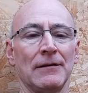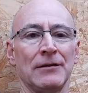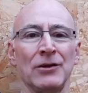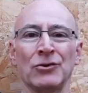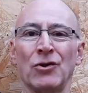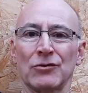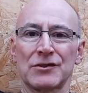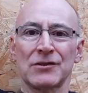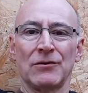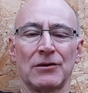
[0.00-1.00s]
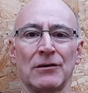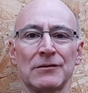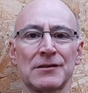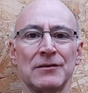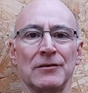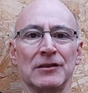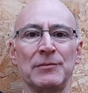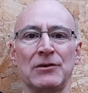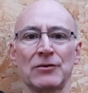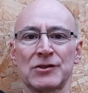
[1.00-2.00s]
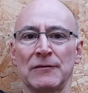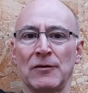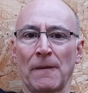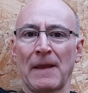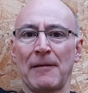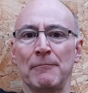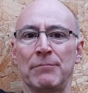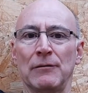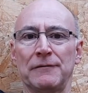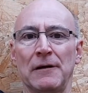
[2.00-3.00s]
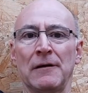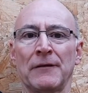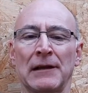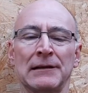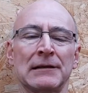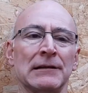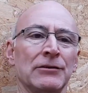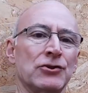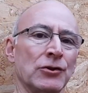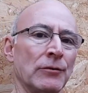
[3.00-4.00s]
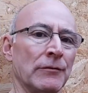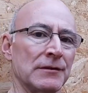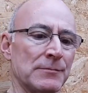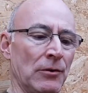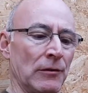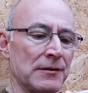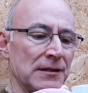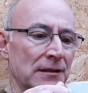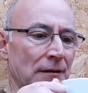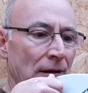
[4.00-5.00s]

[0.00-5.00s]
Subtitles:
you're not so concerned because you've got that buffer, that little insurance policy.